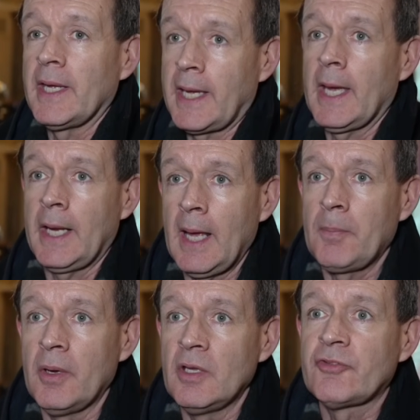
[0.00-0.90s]
It can
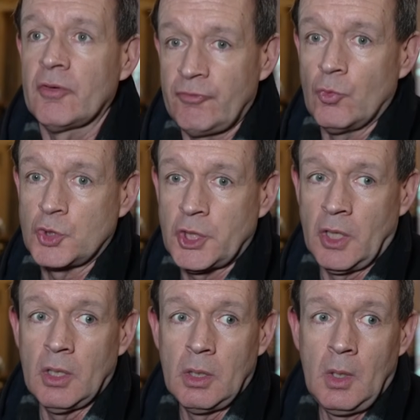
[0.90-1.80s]
happen. It's
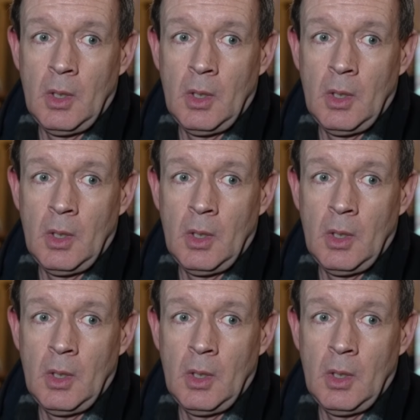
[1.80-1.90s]
unfortunate,